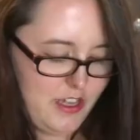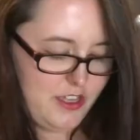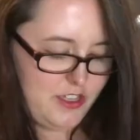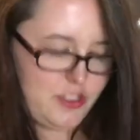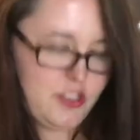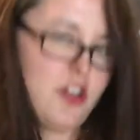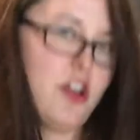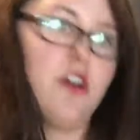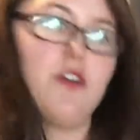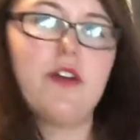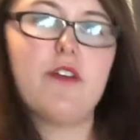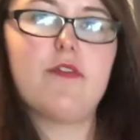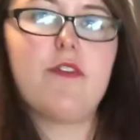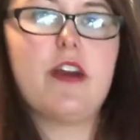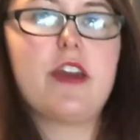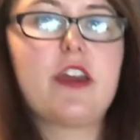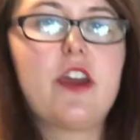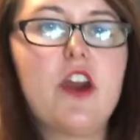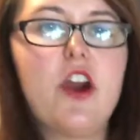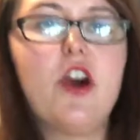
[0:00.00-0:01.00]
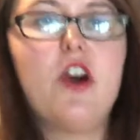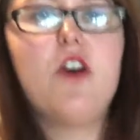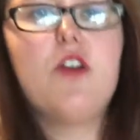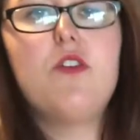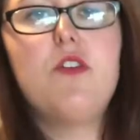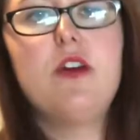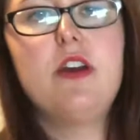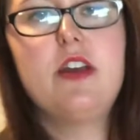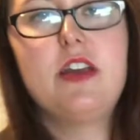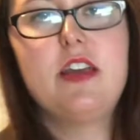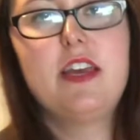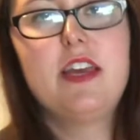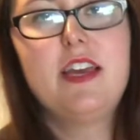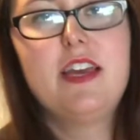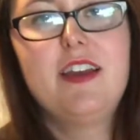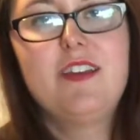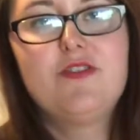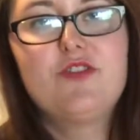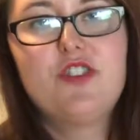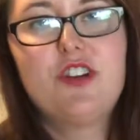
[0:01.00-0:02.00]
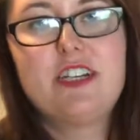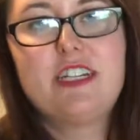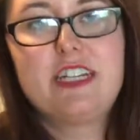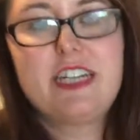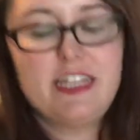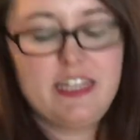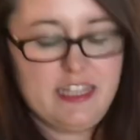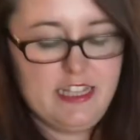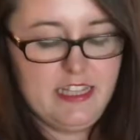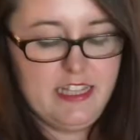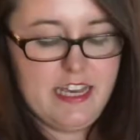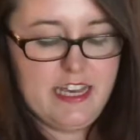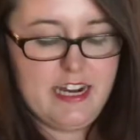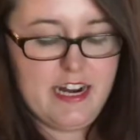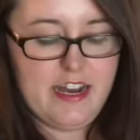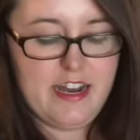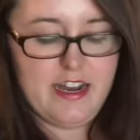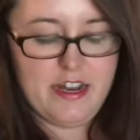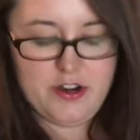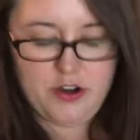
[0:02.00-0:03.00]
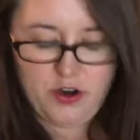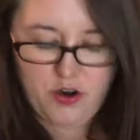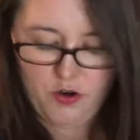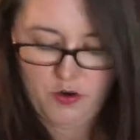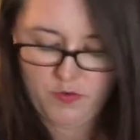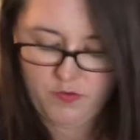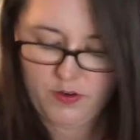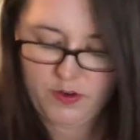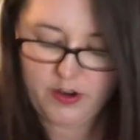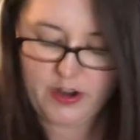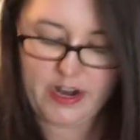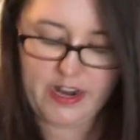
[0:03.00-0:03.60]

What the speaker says: So if I go, trying to get the lid on over,